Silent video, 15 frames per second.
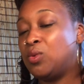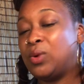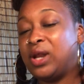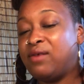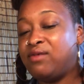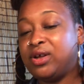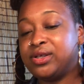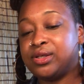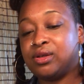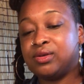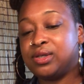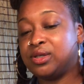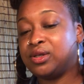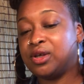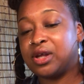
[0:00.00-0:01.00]
Whatever
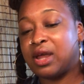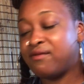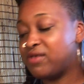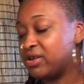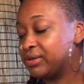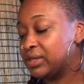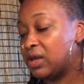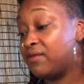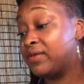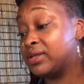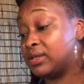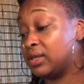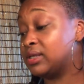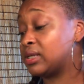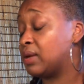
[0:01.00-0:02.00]
excuses you're giving yourself
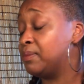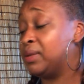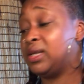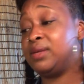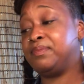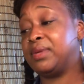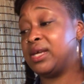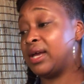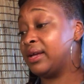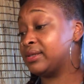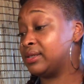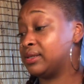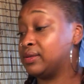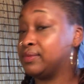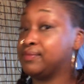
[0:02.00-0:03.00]
is, is complete
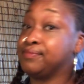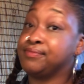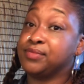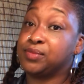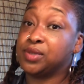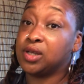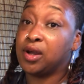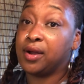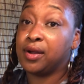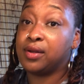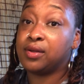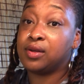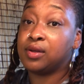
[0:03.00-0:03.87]
BS. I'm sorry.